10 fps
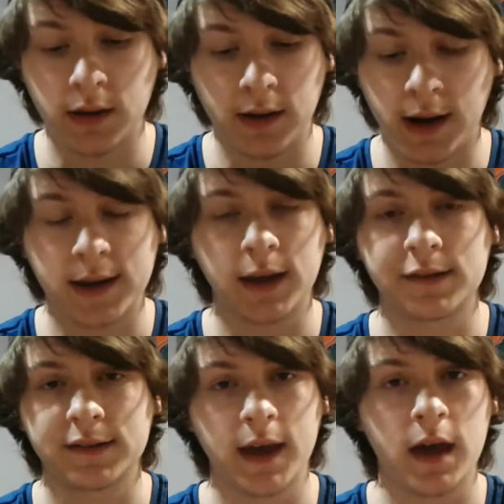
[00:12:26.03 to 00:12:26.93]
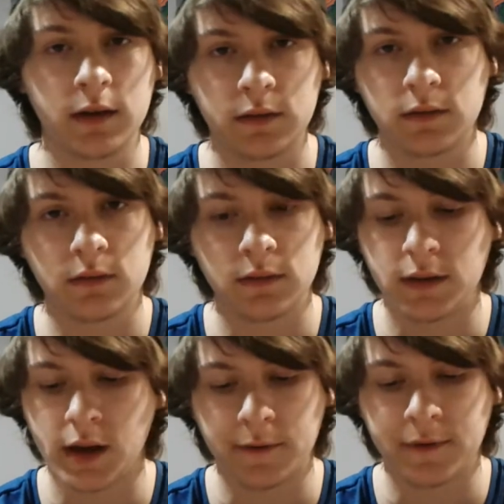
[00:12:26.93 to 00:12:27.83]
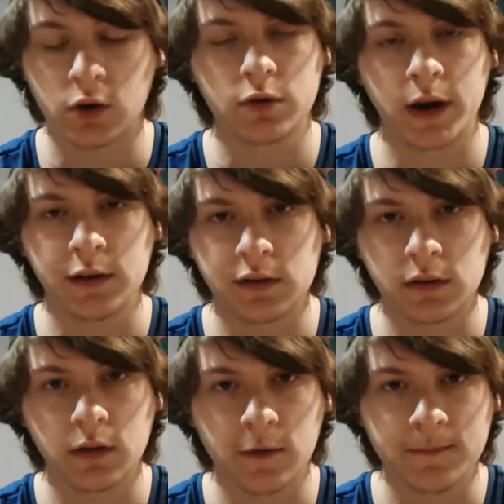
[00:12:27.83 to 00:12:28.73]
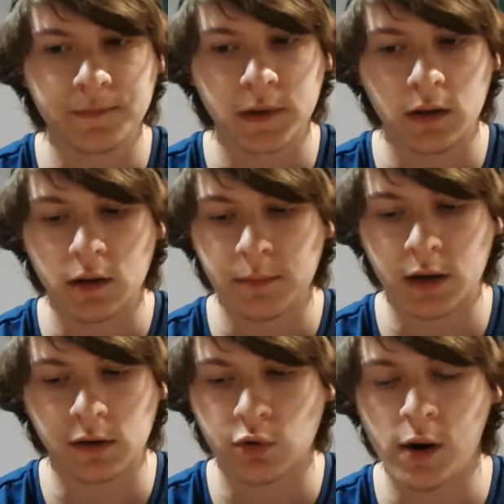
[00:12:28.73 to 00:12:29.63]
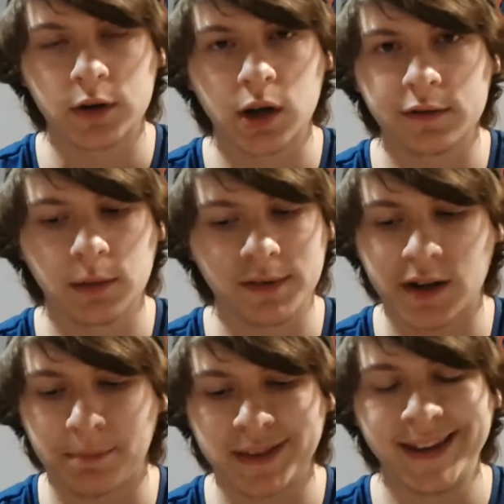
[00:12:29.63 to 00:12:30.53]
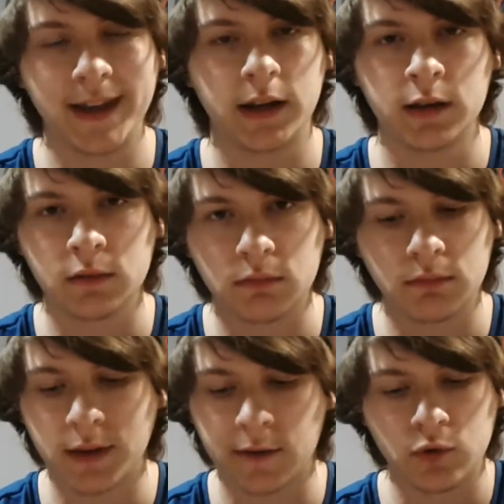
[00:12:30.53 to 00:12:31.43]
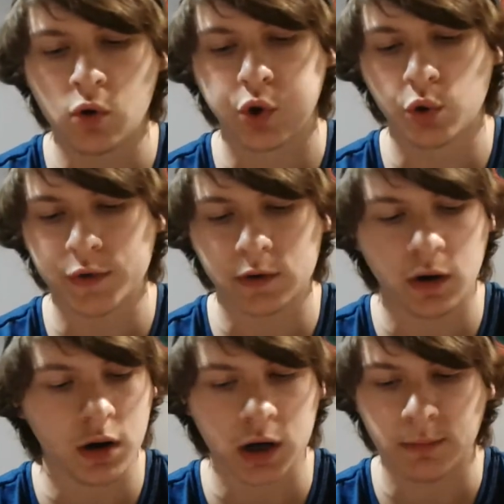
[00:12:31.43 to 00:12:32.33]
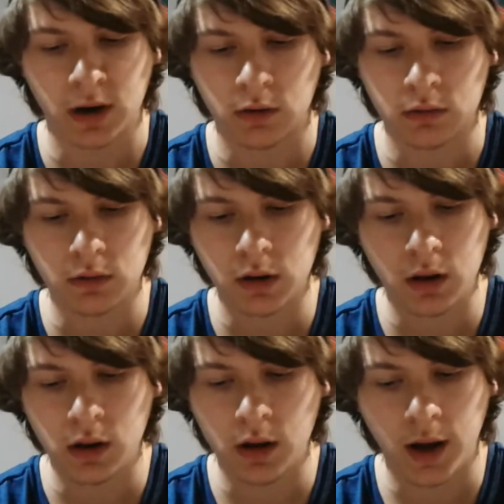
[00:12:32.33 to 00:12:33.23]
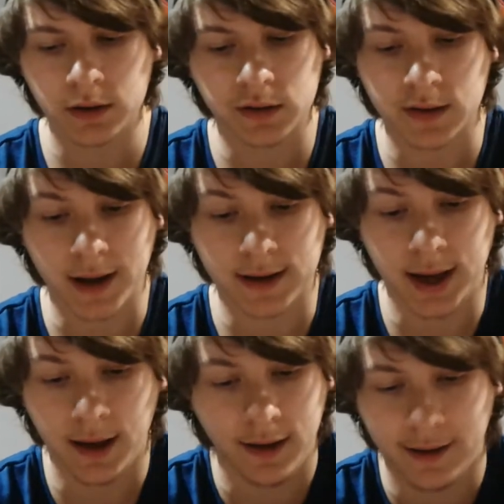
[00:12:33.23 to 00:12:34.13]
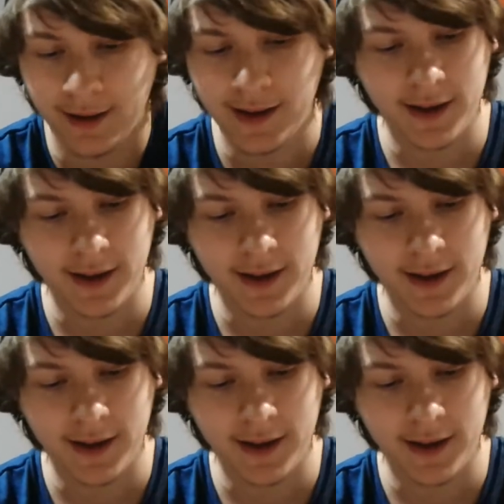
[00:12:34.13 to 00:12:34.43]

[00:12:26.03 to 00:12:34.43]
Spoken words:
I can't stand the NFL grades because whoever does them is a complete idiot. They have no clue what they're talking about. I can't.